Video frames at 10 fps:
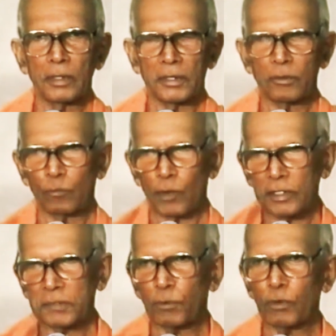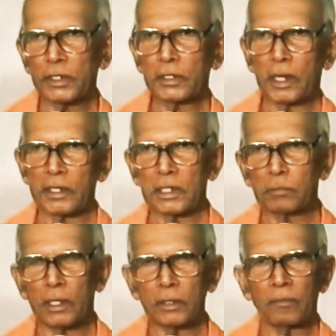He had once spoken in
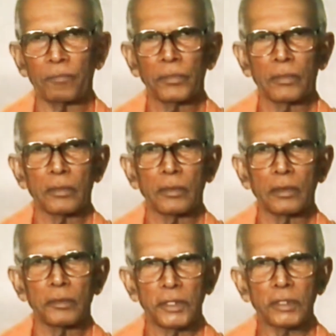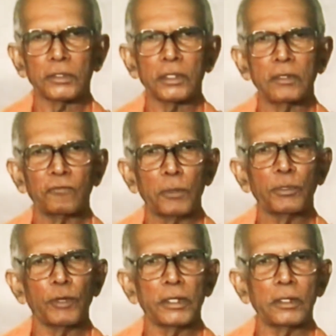Hyderabad just in
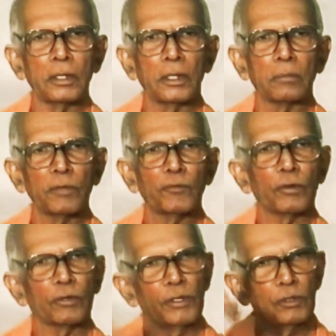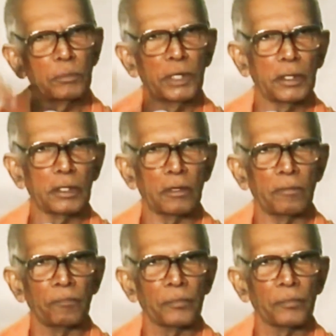February before going to America.